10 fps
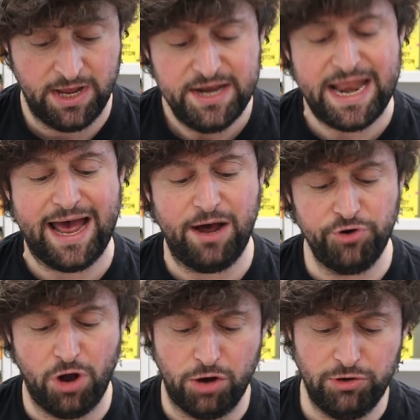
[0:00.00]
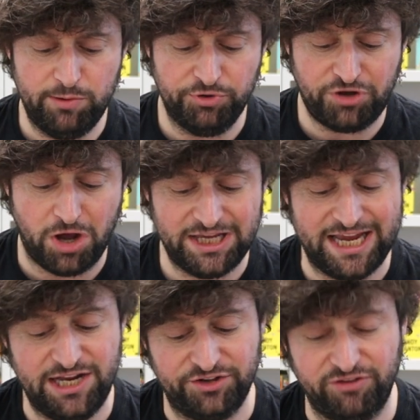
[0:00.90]
Now, not only was
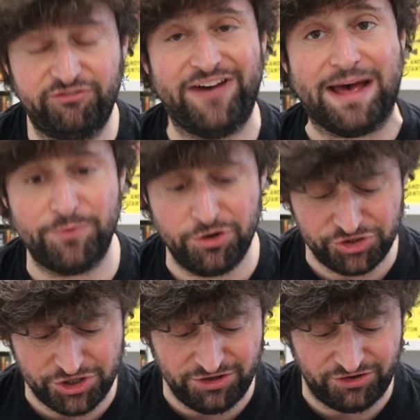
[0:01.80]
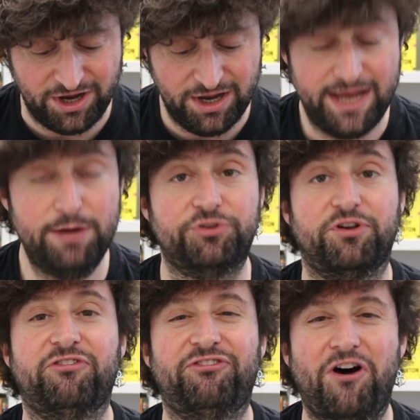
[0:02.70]
Caecilius a fat merchant, he was a
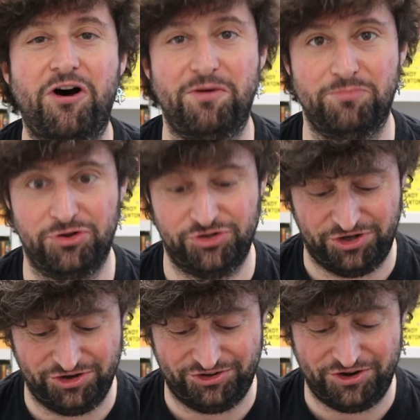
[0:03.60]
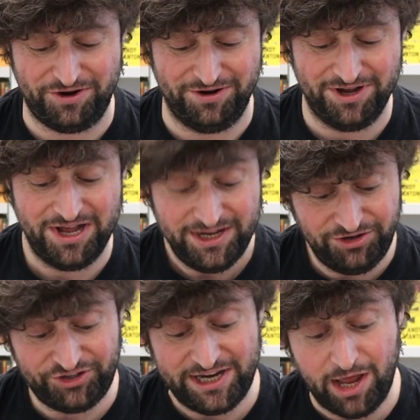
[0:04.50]
fart merchant too. You
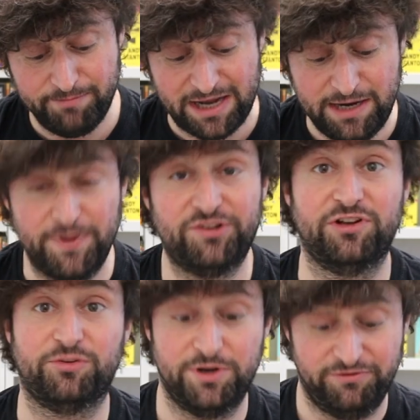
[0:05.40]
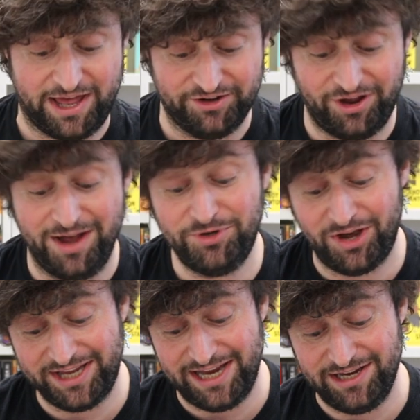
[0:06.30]
see, like many businessmen of that time,
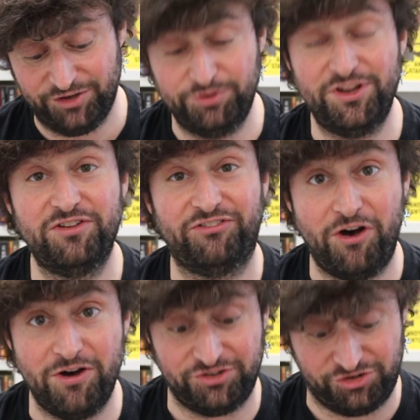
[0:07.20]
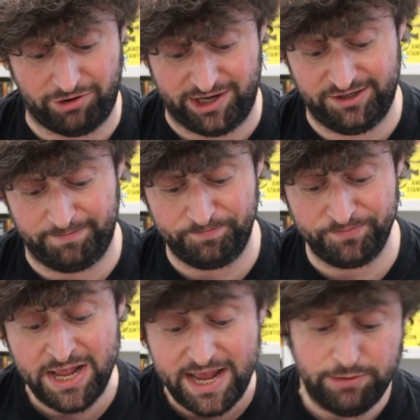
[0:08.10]
Caecilius was in the fart trade.
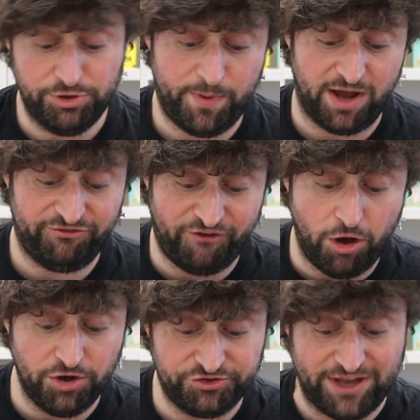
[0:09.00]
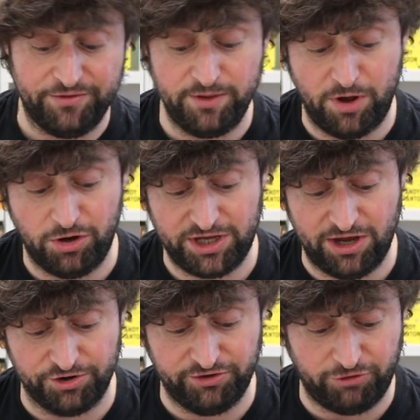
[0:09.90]
He would buy farts down the market
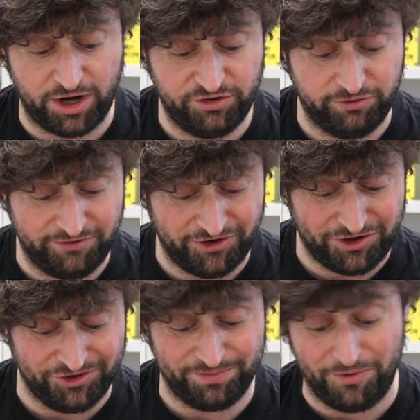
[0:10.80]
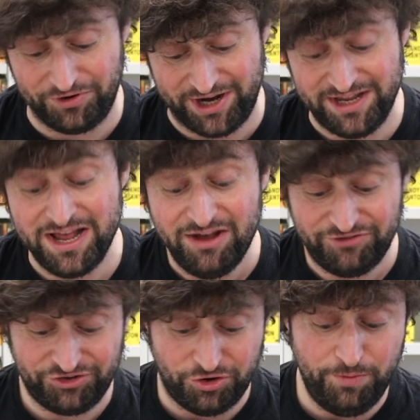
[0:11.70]
on a Friday-rificus morning
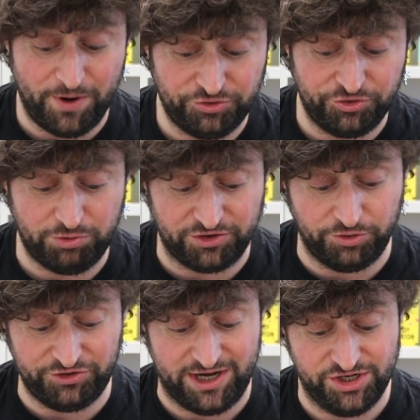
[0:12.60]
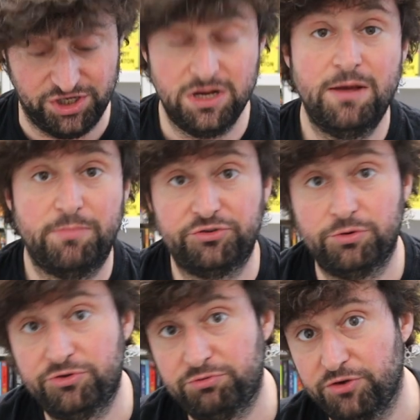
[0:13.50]
for 2 buzzle swazzles each.
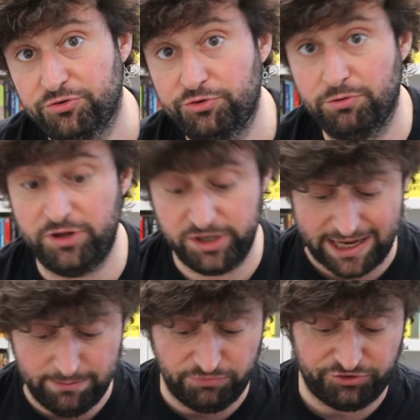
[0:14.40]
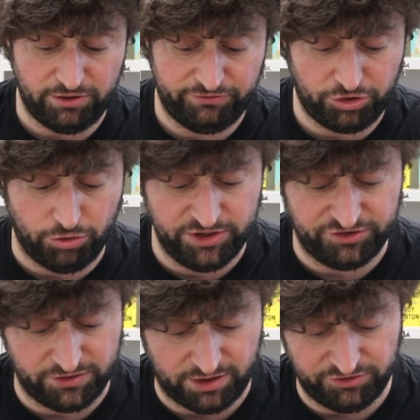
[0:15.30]
Buzzle swazzles were the names of the coins
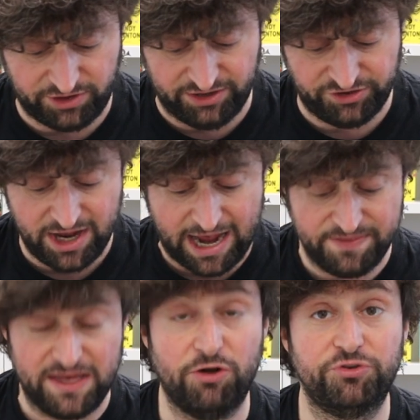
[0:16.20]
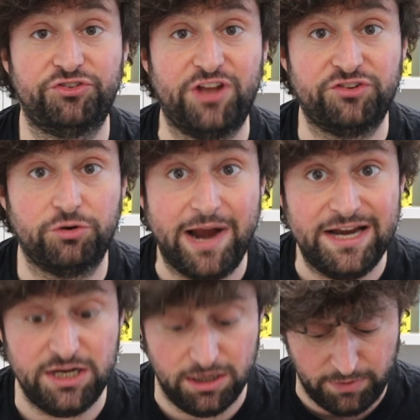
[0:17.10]
in those days. And then on
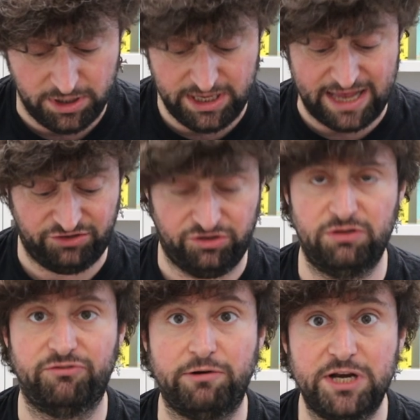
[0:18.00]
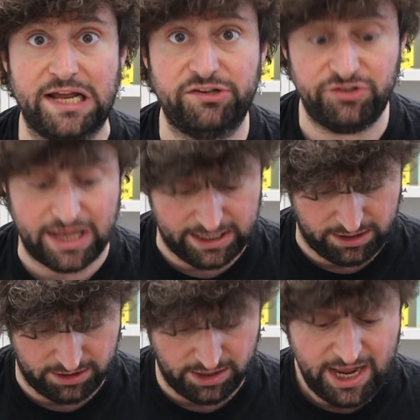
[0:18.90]
Saturanium, yes, the very next day,
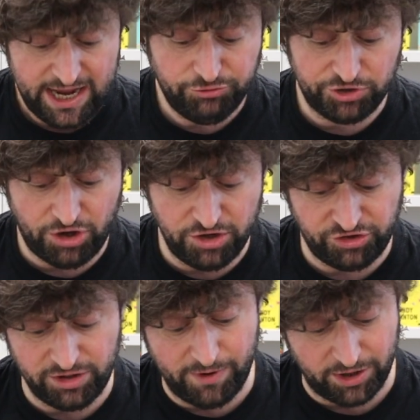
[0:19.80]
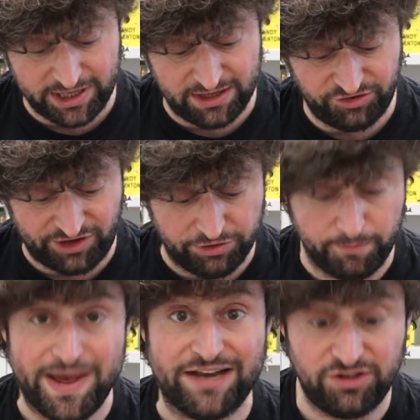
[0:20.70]
he'd return to the market and sell them
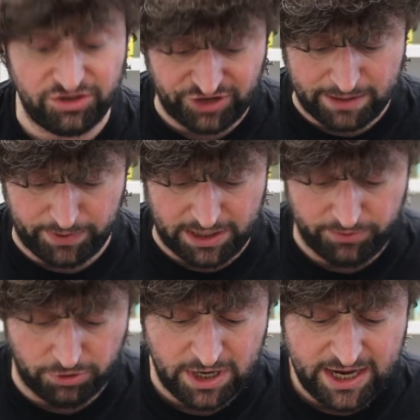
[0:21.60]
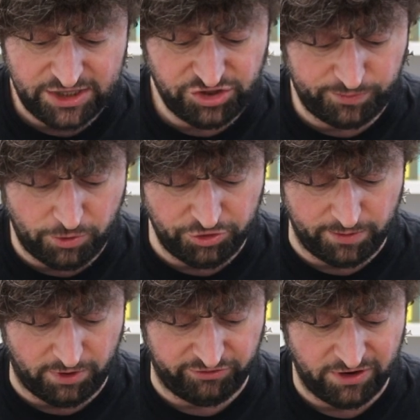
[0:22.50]
back to the same people he just bought
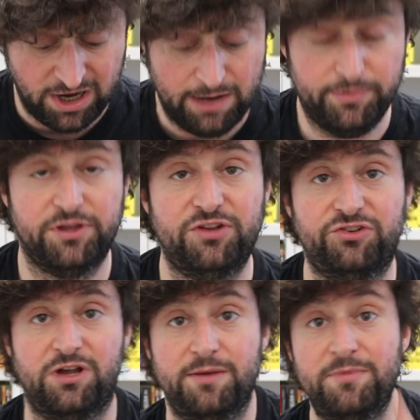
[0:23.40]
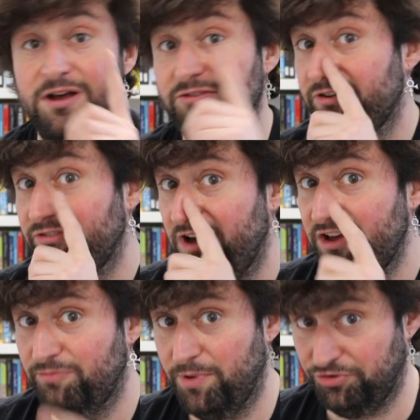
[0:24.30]
them off. But this time,
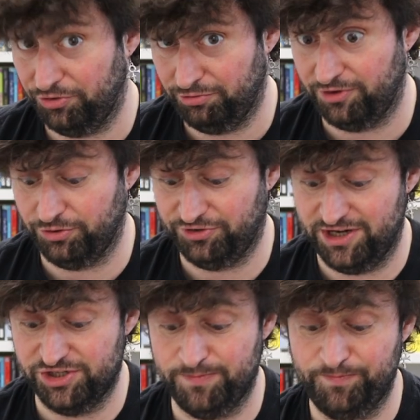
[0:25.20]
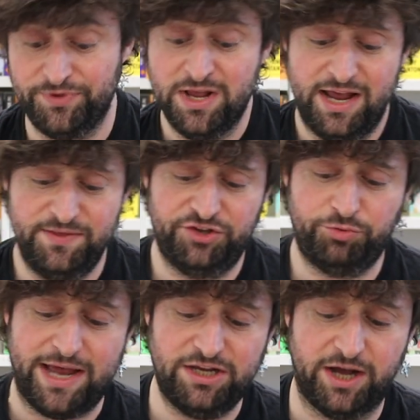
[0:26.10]
5 buzzle swazzles each. In this
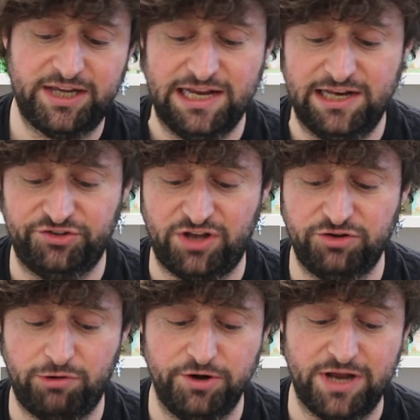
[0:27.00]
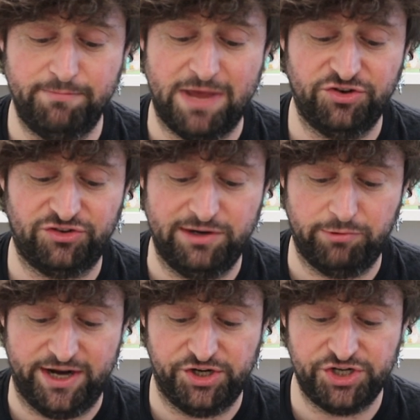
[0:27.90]
way, Caecilius had grown immensely
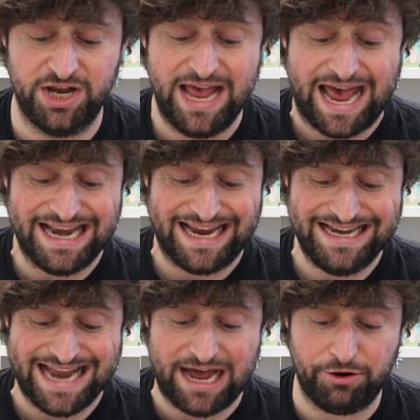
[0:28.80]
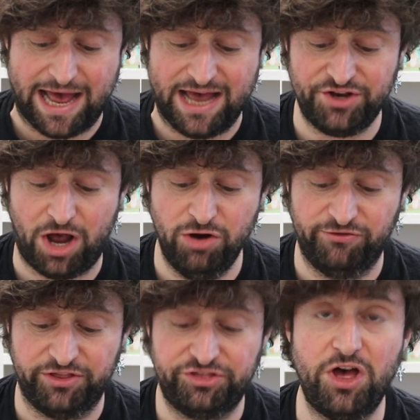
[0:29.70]
rich, and he now had
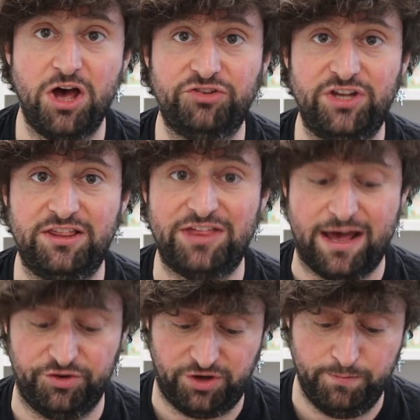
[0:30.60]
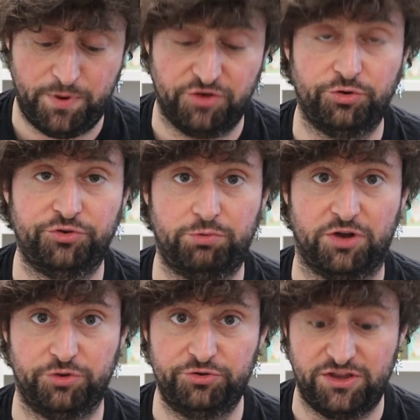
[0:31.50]
over 30,000 buzzle
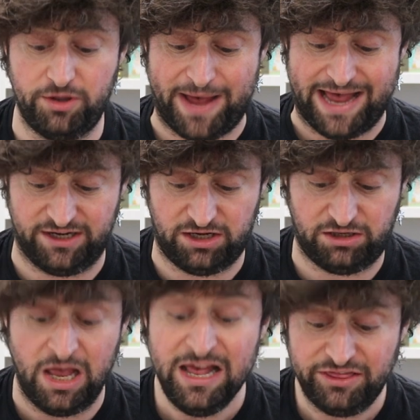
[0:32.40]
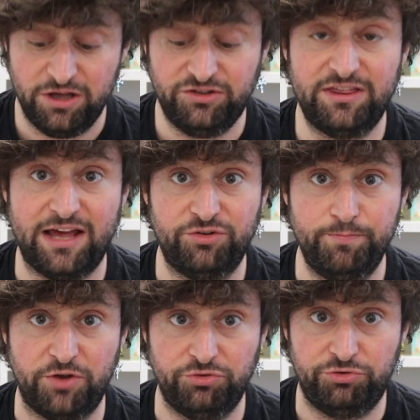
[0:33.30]
swazzles in the bank. 30,000
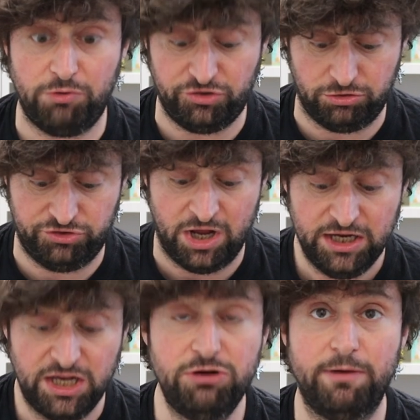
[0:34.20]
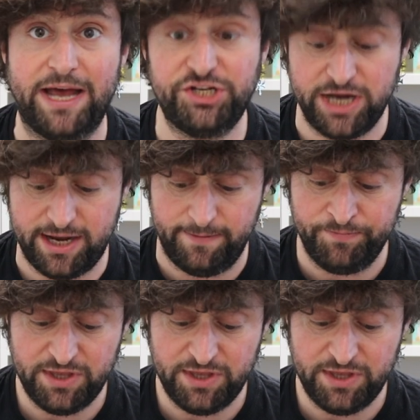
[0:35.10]
buzzle swazzles! Can you imagine it?